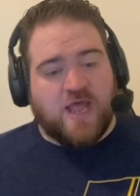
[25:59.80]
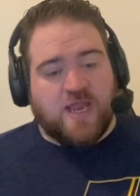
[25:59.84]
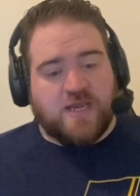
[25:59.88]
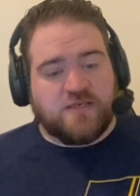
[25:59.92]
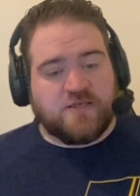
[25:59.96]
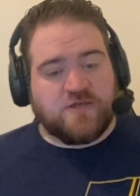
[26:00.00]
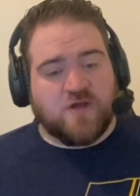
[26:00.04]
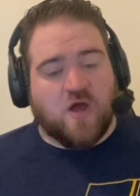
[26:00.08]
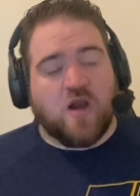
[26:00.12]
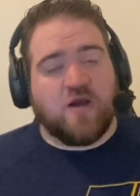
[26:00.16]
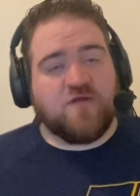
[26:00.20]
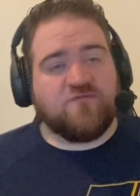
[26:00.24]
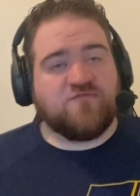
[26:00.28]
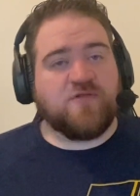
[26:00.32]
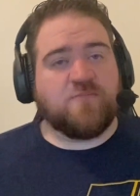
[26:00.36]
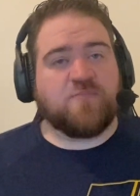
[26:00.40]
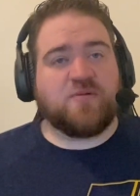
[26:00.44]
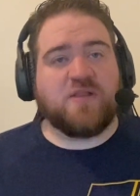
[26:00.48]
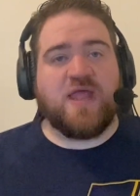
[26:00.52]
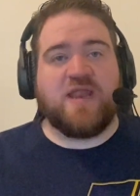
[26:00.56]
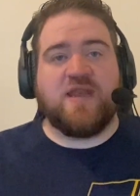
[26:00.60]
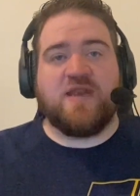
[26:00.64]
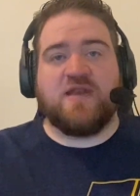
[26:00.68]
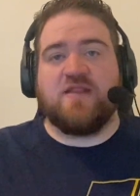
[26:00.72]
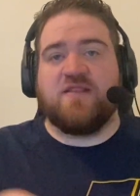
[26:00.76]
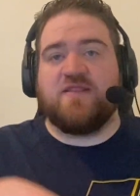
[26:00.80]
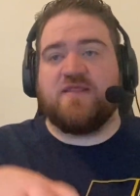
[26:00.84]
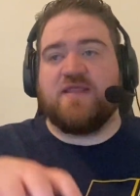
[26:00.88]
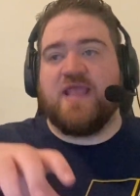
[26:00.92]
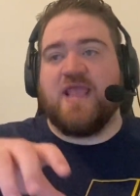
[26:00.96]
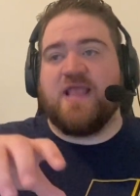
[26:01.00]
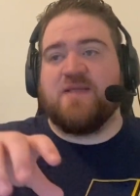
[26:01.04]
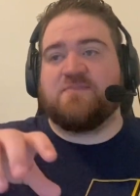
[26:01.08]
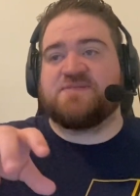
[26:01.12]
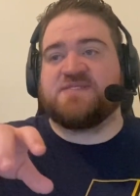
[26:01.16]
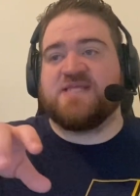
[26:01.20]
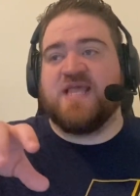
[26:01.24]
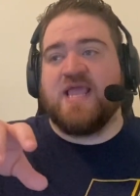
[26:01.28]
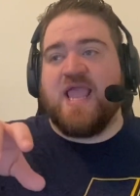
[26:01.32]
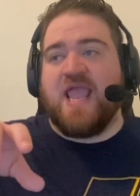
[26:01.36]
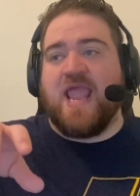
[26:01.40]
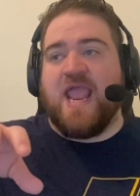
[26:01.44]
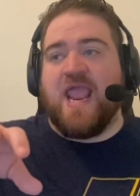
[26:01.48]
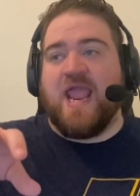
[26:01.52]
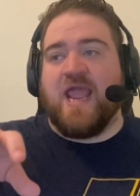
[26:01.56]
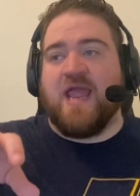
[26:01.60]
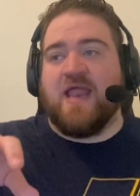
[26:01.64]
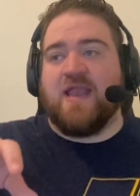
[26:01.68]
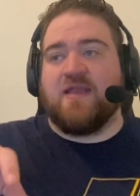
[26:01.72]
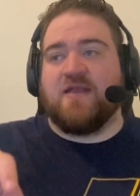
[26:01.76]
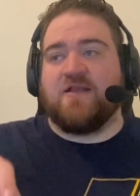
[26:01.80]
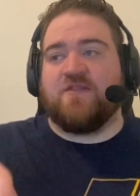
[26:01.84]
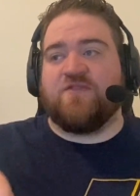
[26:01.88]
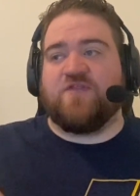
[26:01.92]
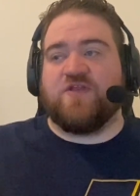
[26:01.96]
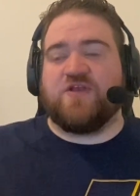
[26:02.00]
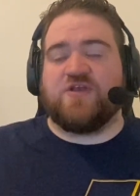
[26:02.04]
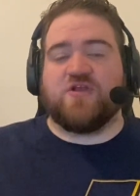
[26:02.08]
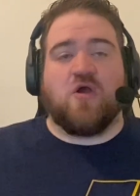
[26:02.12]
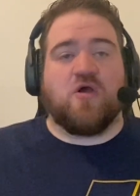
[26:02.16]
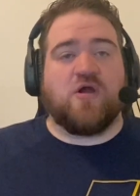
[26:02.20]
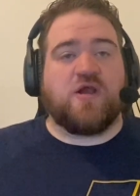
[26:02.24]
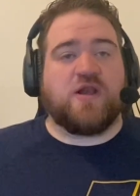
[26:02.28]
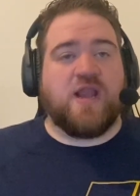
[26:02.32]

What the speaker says: Dawn of the Planet of the Apes and The Dark